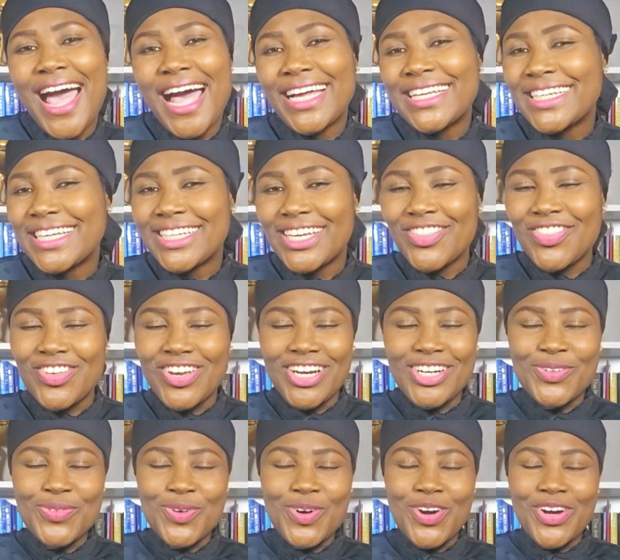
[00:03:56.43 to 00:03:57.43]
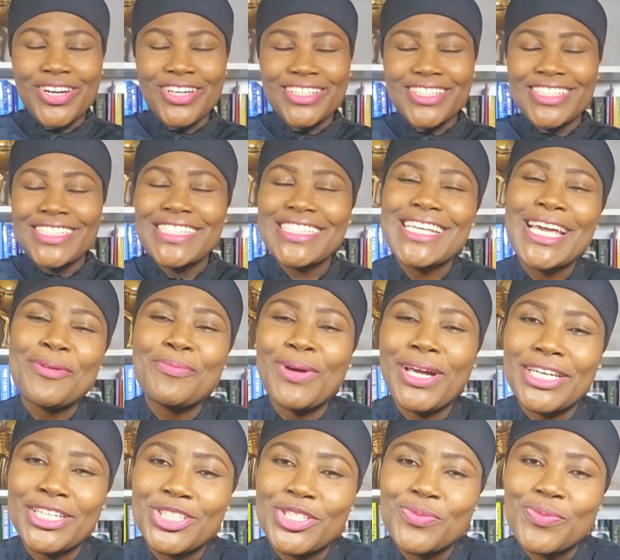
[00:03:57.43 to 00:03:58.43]
And then the third one, time
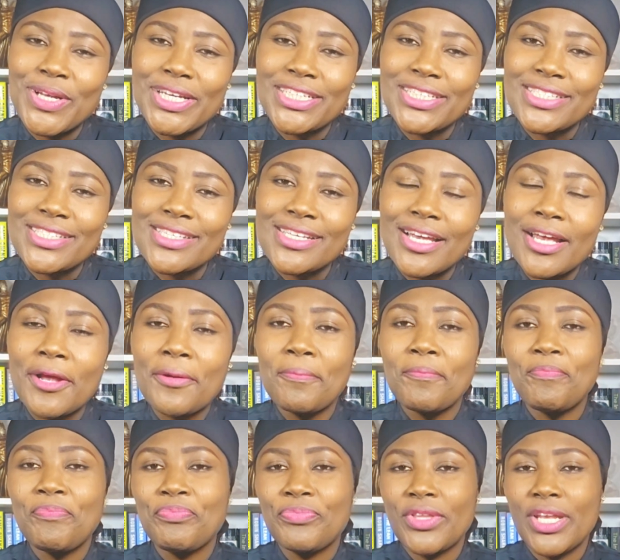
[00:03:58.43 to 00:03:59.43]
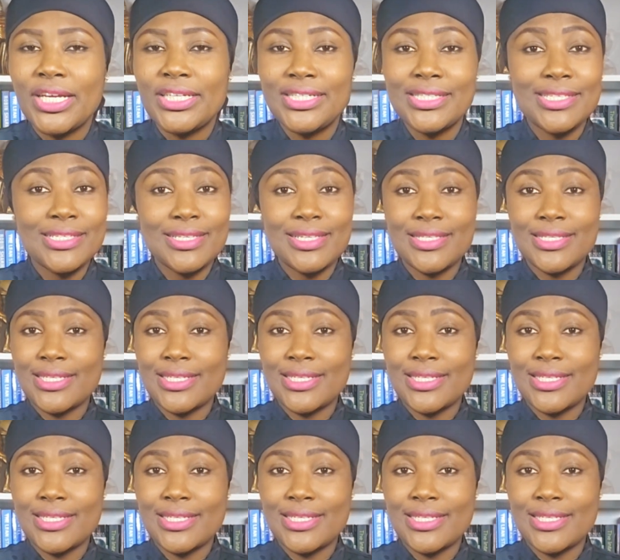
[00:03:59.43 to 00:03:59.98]
management. This is a